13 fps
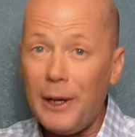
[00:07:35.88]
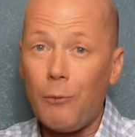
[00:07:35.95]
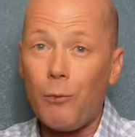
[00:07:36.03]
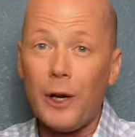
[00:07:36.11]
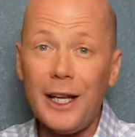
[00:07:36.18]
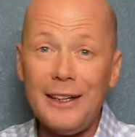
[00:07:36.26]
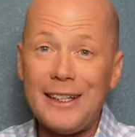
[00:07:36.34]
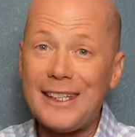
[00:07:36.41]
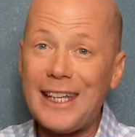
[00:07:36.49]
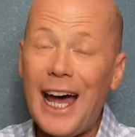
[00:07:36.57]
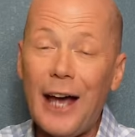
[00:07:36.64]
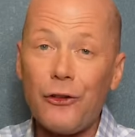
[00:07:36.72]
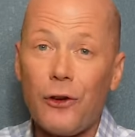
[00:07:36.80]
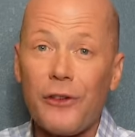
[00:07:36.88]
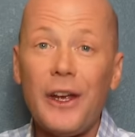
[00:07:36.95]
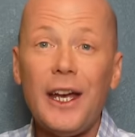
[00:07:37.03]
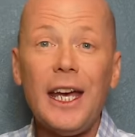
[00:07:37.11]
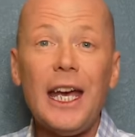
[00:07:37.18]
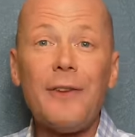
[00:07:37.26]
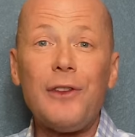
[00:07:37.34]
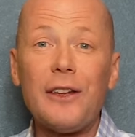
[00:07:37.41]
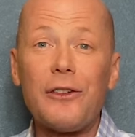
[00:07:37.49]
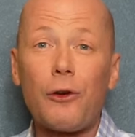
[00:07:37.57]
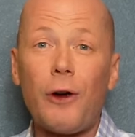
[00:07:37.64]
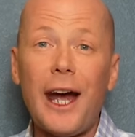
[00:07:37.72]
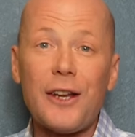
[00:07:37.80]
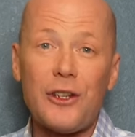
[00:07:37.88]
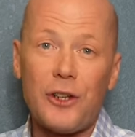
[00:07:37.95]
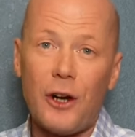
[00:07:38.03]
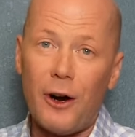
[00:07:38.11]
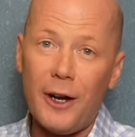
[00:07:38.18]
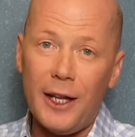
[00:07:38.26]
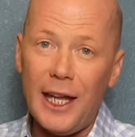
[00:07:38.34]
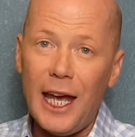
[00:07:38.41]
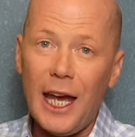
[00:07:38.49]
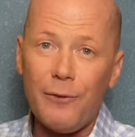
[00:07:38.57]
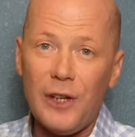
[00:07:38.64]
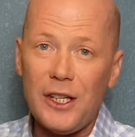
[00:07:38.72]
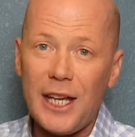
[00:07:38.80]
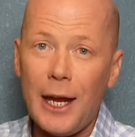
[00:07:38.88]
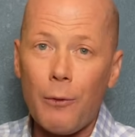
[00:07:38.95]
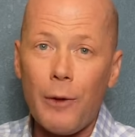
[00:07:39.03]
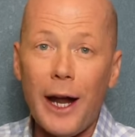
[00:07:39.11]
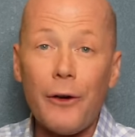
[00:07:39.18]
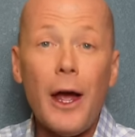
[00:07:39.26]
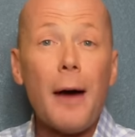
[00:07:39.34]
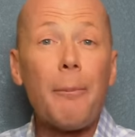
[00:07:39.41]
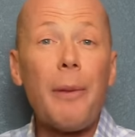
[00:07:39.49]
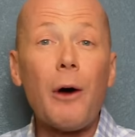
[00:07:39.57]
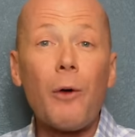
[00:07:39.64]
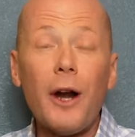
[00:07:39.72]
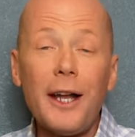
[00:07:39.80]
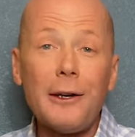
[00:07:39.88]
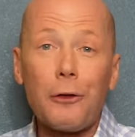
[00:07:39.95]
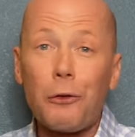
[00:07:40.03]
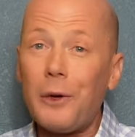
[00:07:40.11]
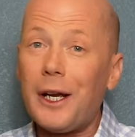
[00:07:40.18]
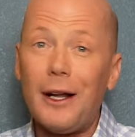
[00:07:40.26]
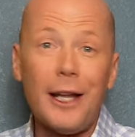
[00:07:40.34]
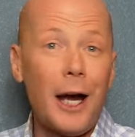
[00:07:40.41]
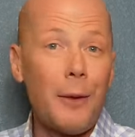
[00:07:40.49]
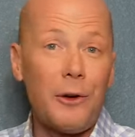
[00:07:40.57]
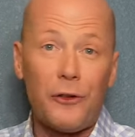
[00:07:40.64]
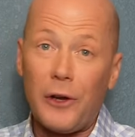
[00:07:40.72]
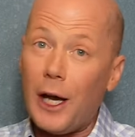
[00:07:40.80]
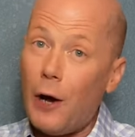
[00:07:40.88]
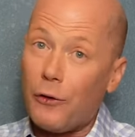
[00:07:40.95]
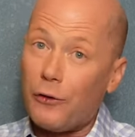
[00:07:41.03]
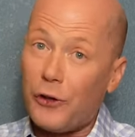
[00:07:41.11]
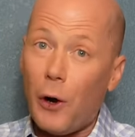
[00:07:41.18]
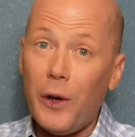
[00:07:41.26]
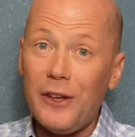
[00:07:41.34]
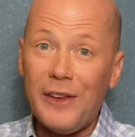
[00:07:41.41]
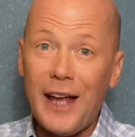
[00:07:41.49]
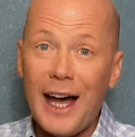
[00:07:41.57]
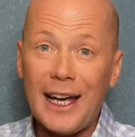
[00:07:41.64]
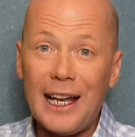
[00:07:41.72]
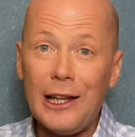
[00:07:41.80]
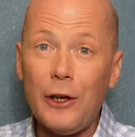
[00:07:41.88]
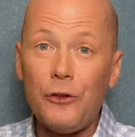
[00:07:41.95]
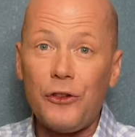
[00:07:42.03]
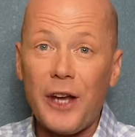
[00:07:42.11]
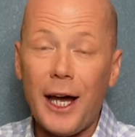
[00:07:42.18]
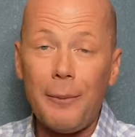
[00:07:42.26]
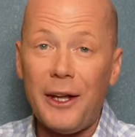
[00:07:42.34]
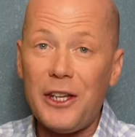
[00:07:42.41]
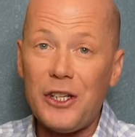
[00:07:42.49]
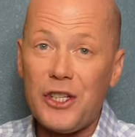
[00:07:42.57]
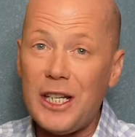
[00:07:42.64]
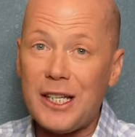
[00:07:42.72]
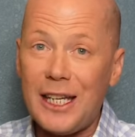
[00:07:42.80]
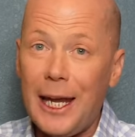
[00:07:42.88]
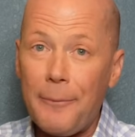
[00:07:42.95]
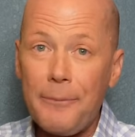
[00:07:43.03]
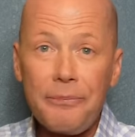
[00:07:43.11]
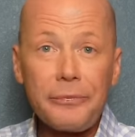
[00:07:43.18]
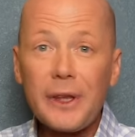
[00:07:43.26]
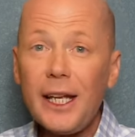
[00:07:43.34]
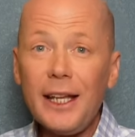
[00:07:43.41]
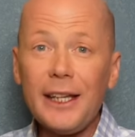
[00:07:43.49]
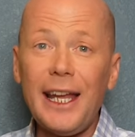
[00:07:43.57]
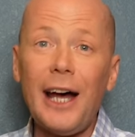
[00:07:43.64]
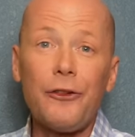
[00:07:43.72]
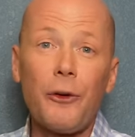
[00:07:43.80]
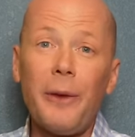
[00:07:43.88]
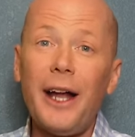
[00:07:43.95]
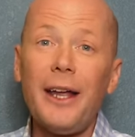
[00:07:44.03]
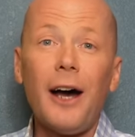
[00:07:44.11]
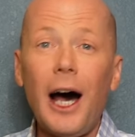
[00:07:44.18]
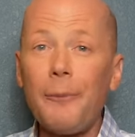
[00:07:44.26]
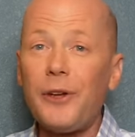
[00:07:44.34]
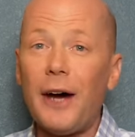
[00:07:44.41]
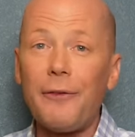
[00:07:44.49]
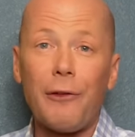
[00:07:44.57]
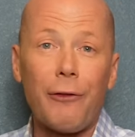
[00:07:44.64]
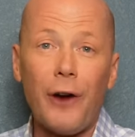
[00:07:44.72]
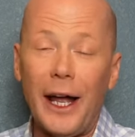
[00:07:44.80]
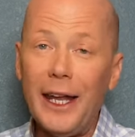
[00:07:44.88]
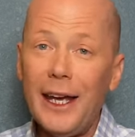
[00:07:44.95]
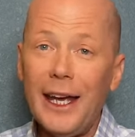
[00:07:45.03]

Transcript: really disastrous if this crash is hard on the FDJ rider, but we're under 3 kilometers to go, so he's not going to lose time on the GC. Now, Germani hops off the front.